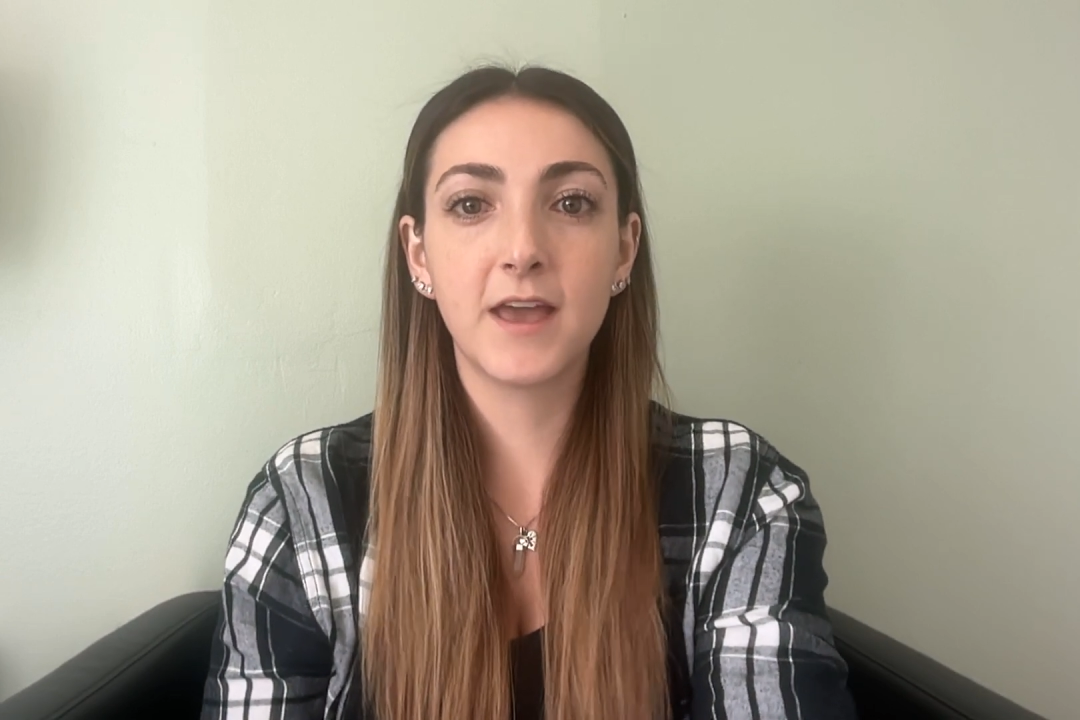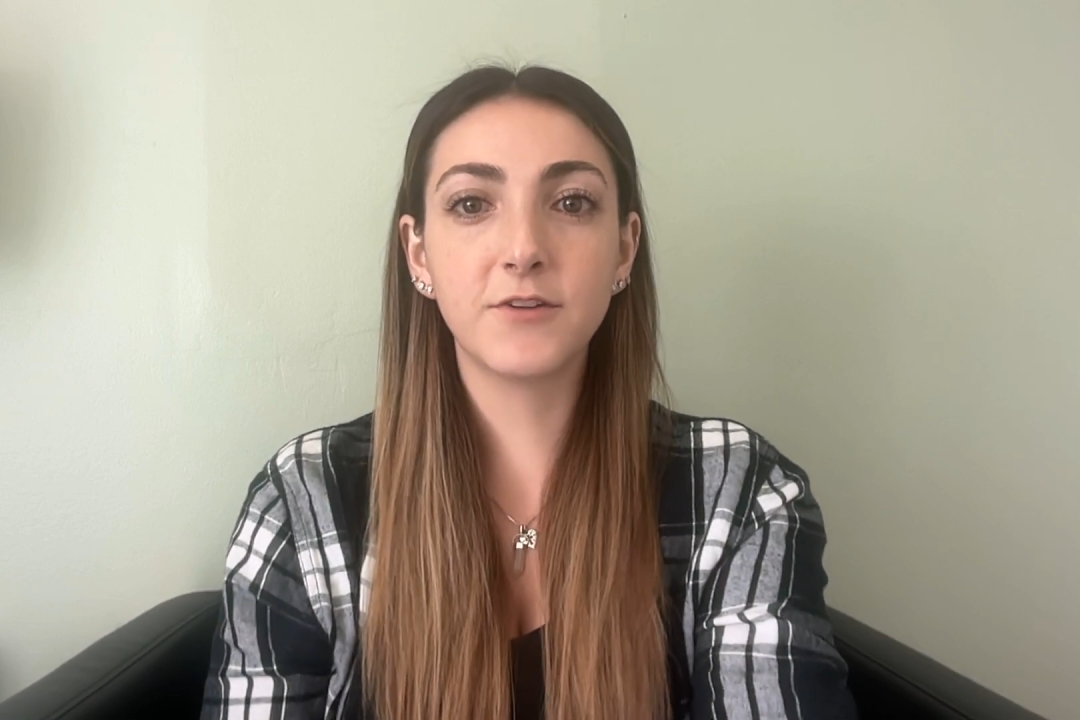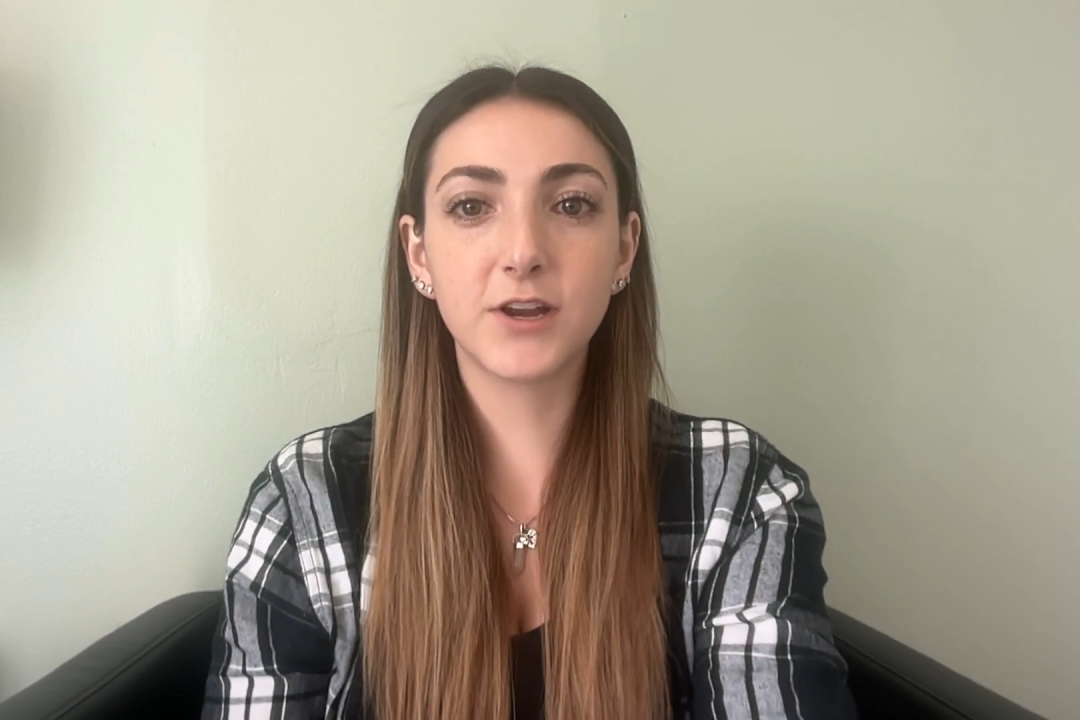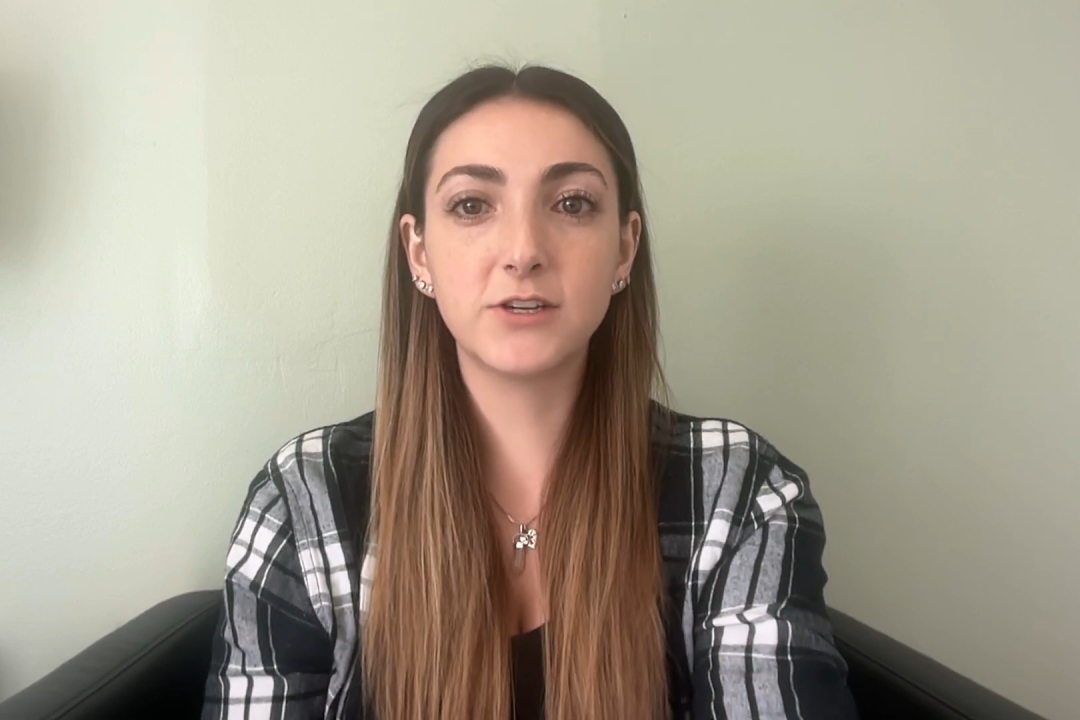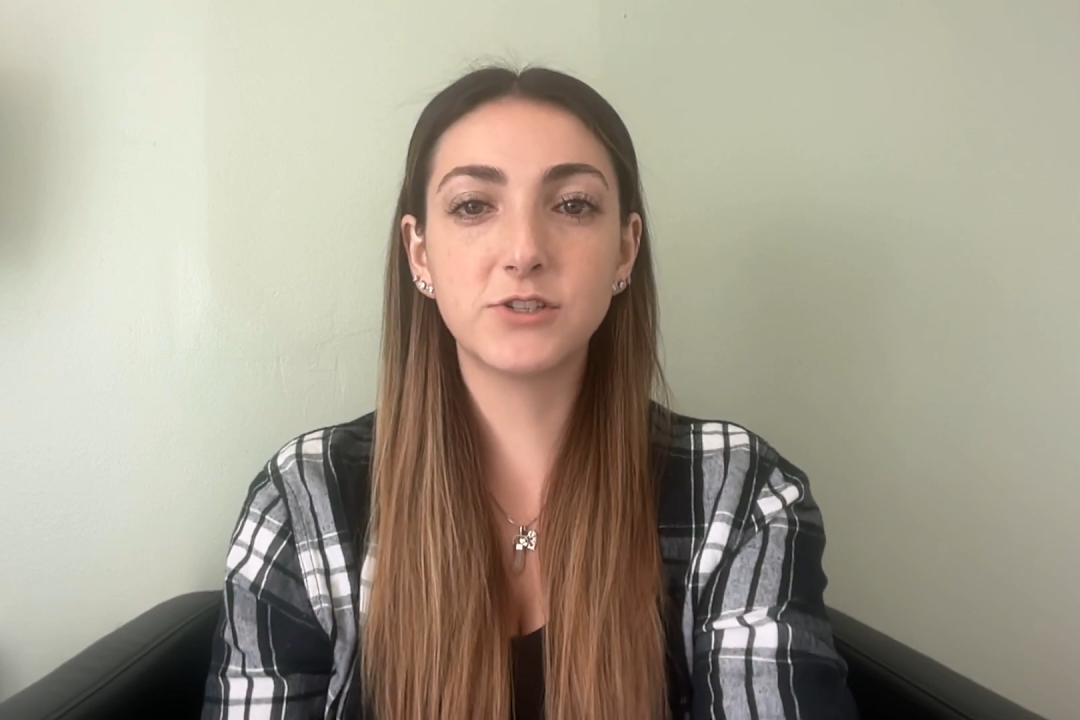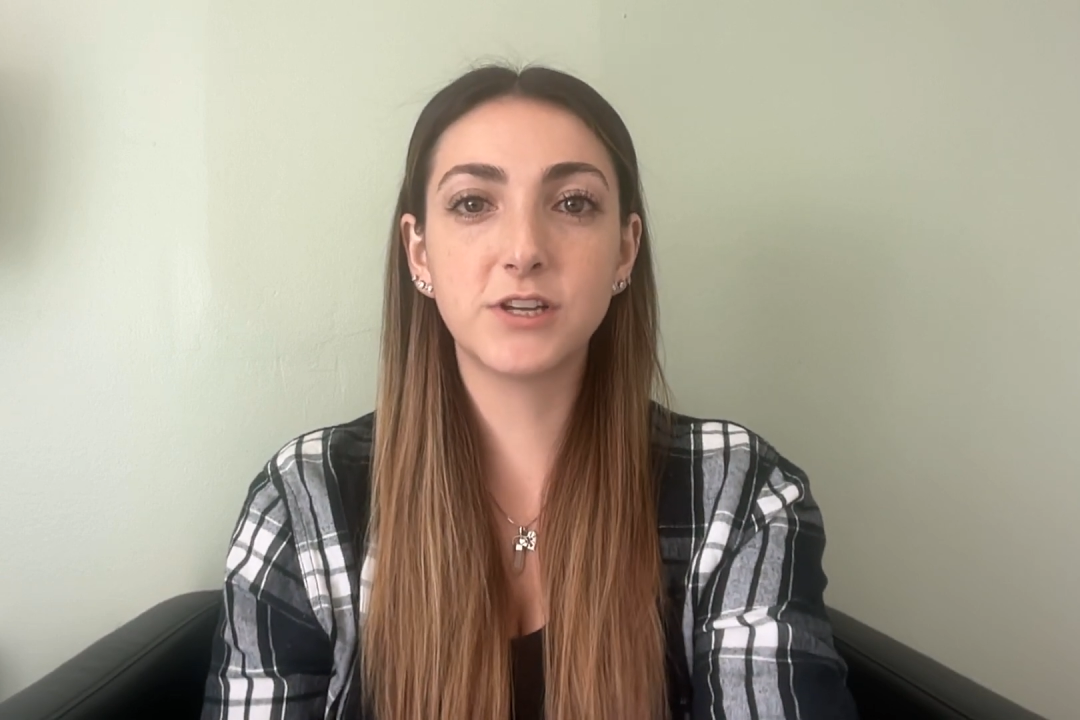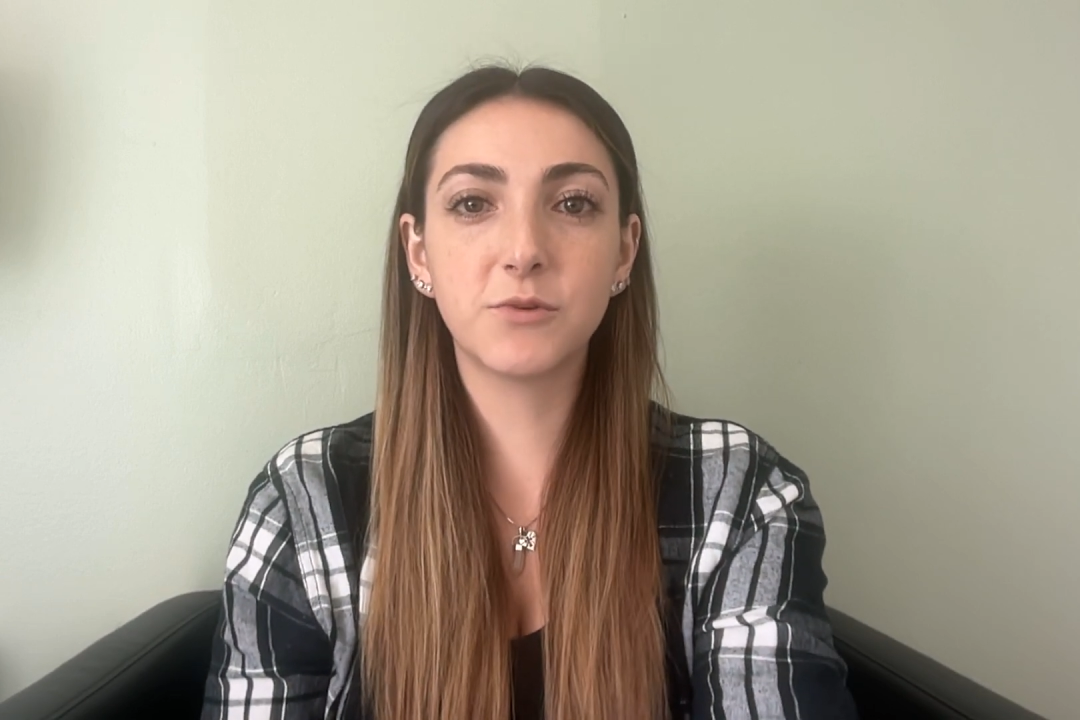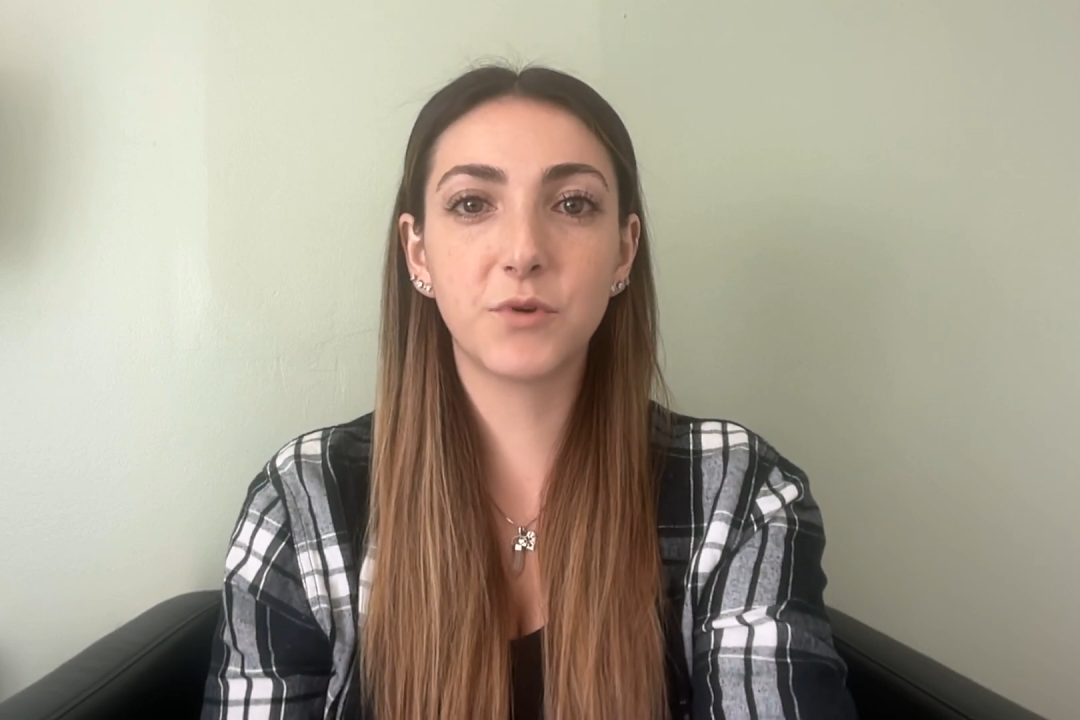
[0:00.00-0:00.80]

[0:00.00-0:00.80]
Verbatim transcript: If you're interested in